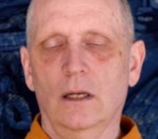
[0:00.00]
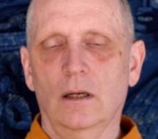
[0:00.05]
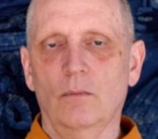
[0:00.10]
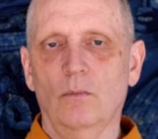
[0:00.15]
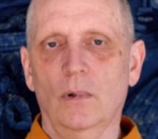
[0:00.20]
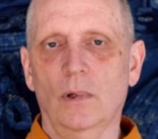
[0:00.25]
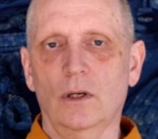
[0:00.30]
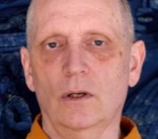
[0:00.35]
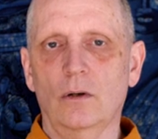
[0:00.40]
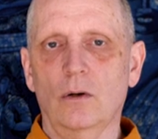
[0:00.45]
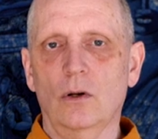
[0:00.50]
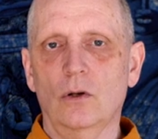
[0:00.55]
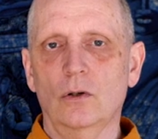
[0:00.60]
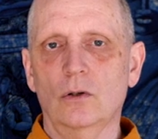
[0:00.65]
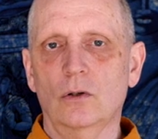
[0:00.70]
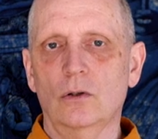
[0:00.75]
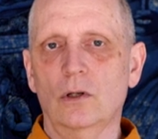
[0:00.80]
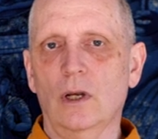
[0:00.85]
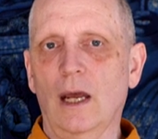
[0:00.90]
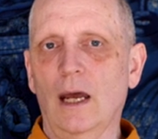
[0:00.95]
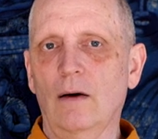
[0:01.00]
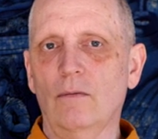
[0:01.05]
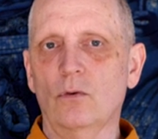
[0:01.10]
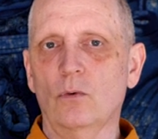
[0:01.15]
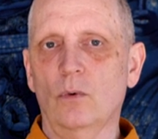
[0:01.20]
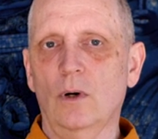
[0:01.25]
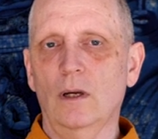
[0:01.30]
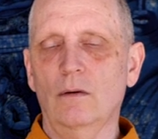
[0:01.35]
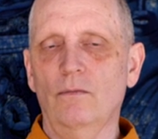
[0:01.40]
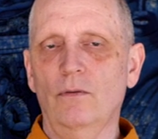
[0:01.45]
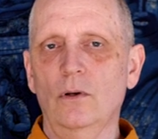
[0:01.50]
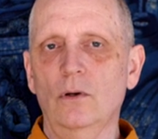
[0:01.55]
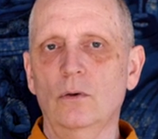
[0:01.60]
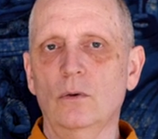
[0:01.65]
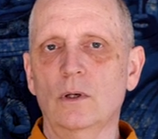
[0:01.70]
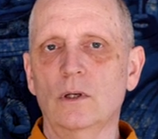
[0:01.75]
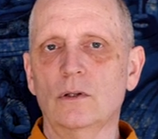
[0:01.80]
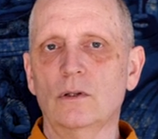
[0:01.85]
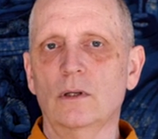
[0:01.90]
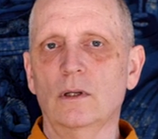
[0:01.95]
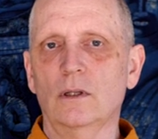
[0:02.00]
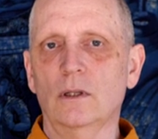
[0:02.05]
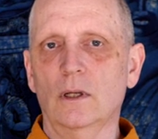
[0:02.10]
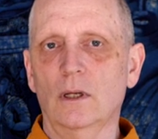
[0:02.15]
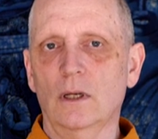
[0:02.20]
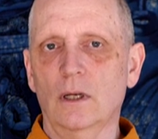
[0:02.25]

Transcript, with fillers: but to have the right view is that